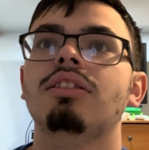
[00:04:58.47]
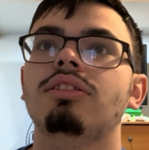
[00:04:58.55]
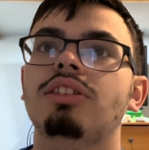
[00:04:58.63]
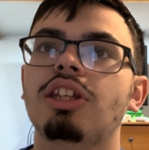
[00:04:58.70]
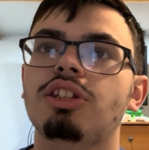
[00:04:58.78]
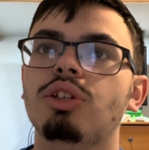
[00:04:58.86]

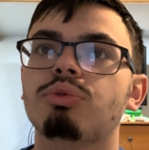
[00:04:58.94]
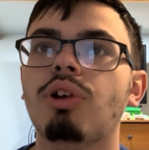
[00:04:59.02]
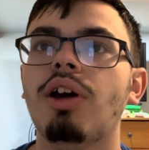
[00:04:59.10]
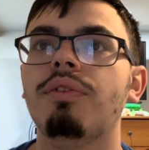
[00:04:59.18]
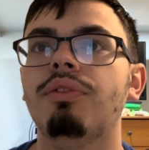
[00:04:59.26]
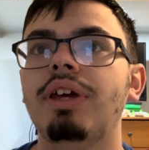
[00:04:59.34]
This is
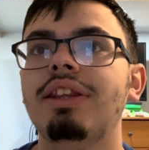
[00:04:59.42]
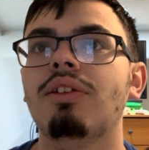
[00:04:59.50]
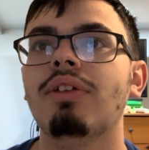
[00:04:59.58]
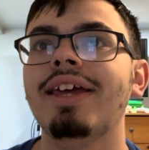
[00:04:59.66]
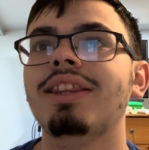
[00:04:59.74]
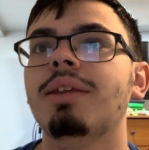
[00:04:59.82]
roughly the
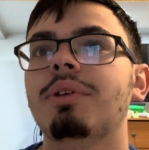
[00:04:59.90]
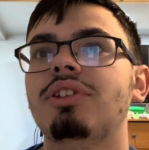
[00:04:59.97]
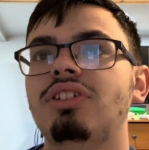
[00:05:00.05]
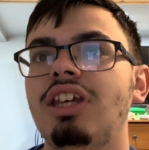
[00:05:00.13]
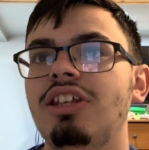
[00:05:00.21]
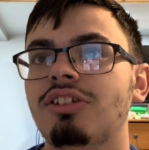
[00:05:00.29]
length of a
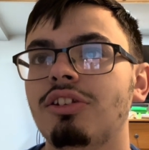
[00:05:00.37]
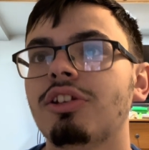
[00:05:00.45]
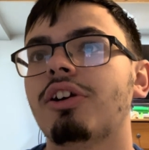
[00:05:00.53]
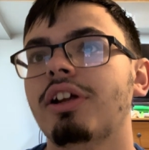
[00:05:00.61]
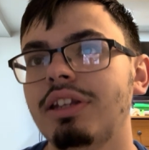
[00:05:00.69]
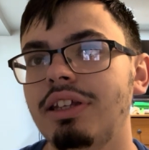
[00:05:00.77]
season
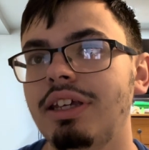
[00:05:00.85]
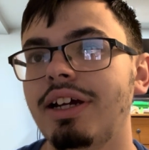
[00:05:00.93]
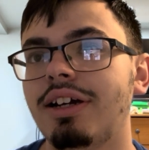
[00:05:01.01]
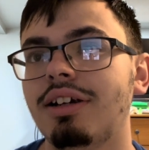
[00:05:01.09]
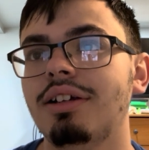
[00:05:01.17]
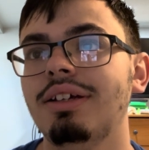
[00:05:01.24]
during the
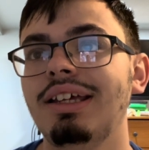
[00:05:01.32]
year.